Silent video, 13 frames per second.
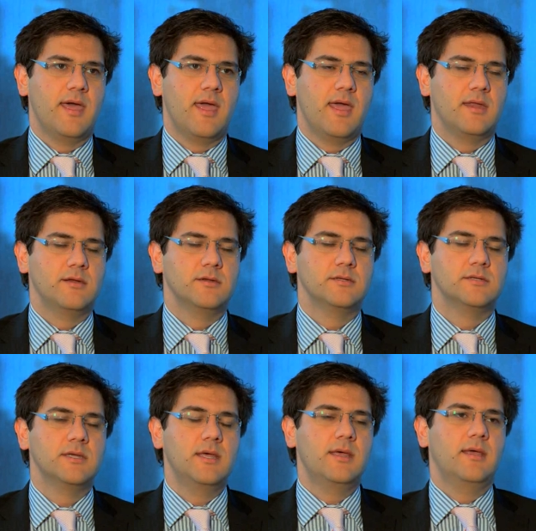
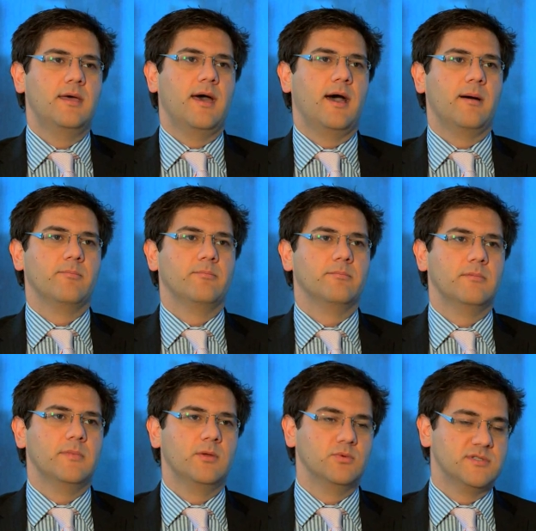and
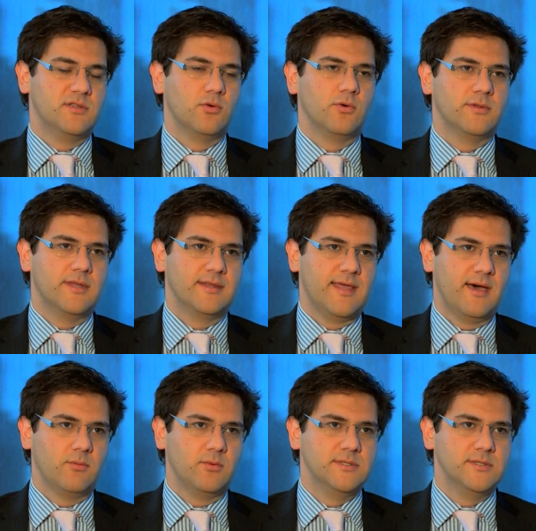um, it was thought that that